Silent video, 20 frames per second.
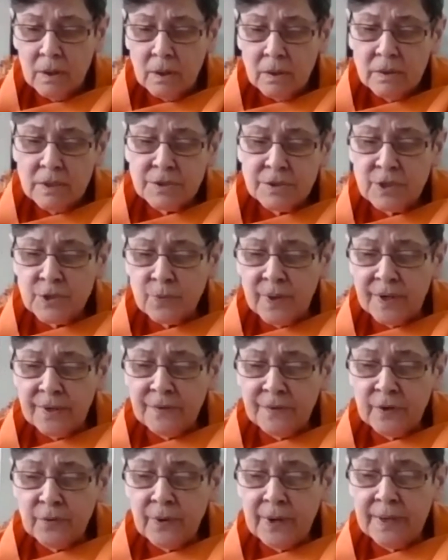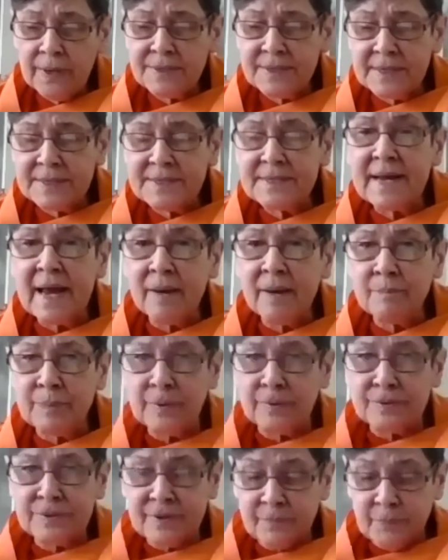This is one of the greatest
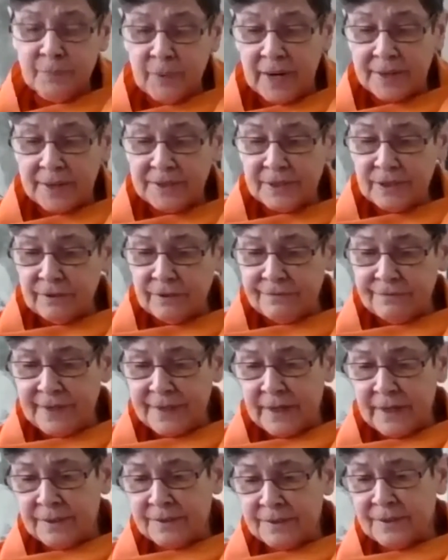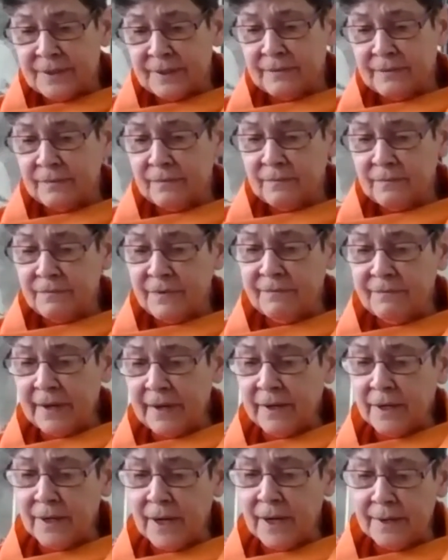examples of practical Vedanta.
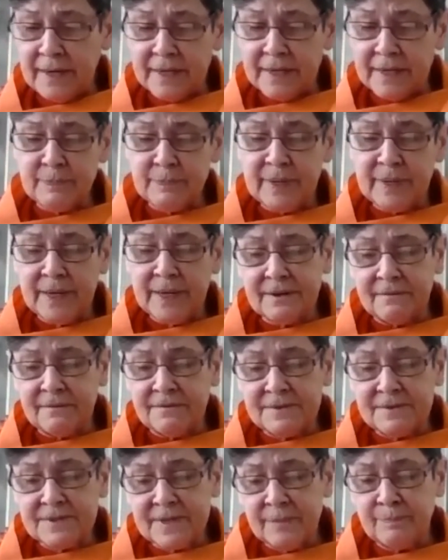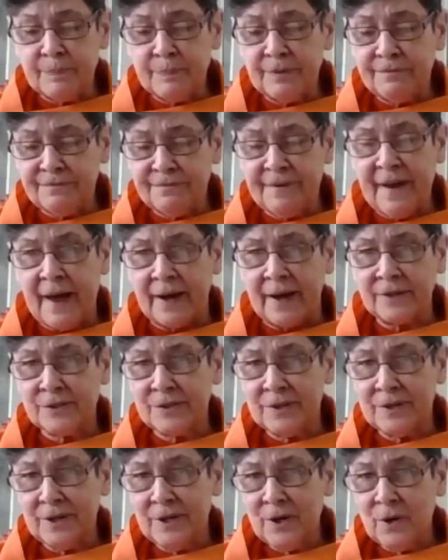Vivekananda explains a simple fact
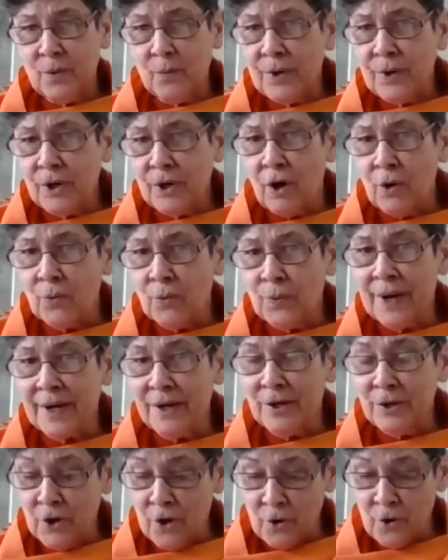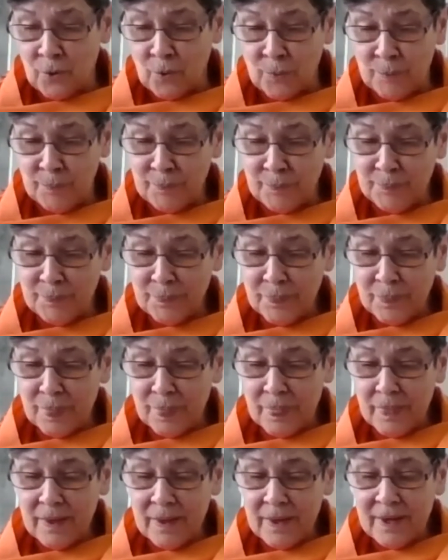we already know.
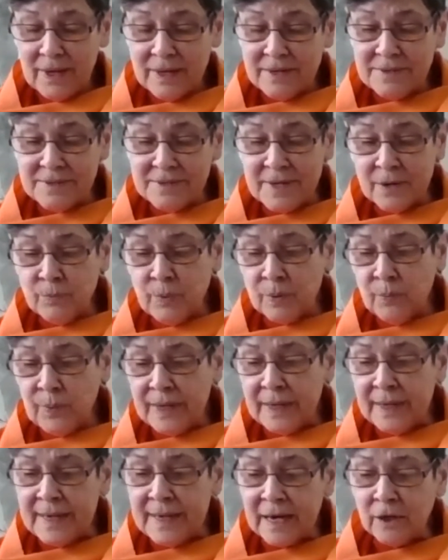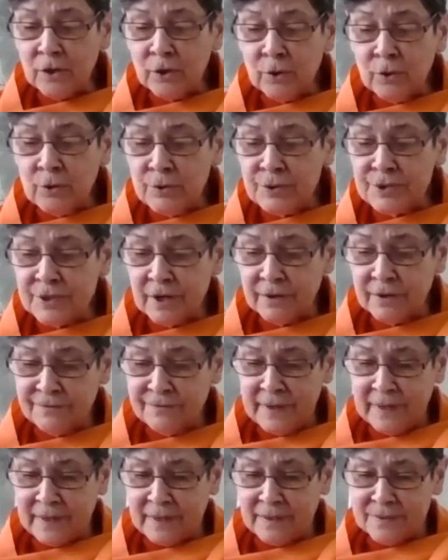He said, when we let loose our
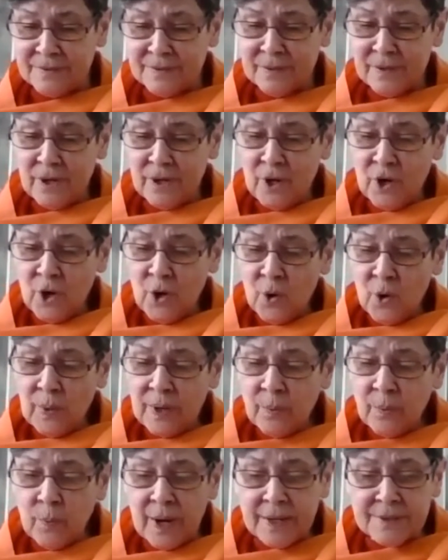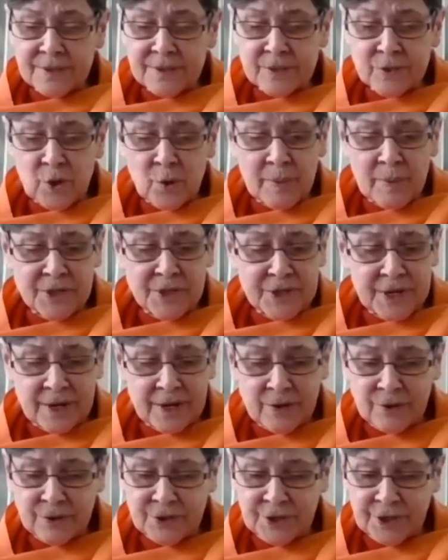feelings, we waste so much
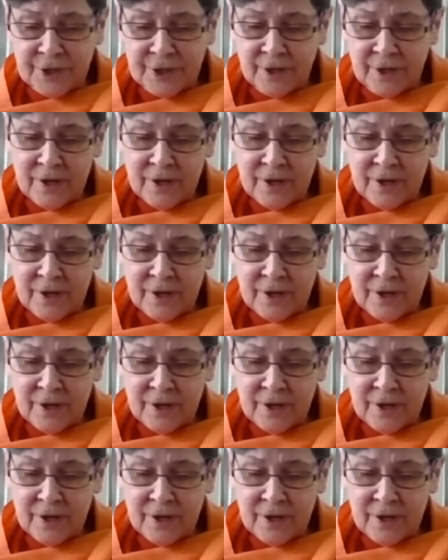energy,